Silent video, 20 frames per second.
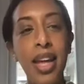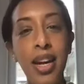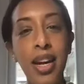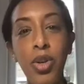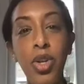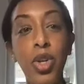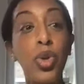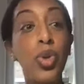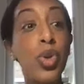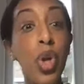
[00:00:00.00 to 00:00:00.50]
then
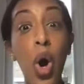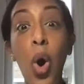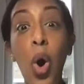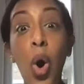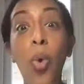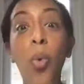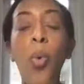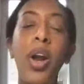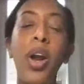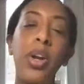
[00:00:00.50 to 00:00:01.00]
you'll
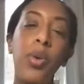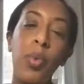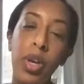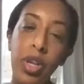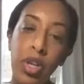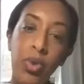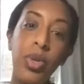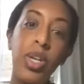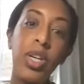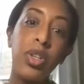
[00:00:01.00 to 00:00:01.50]
know
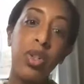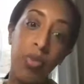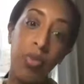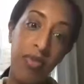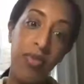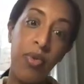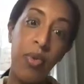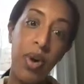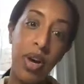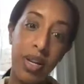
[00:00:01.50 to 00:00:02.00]
what you need to
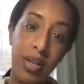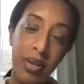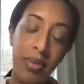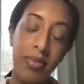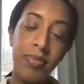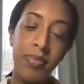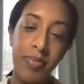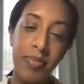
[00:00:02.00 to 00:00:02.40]
avoid.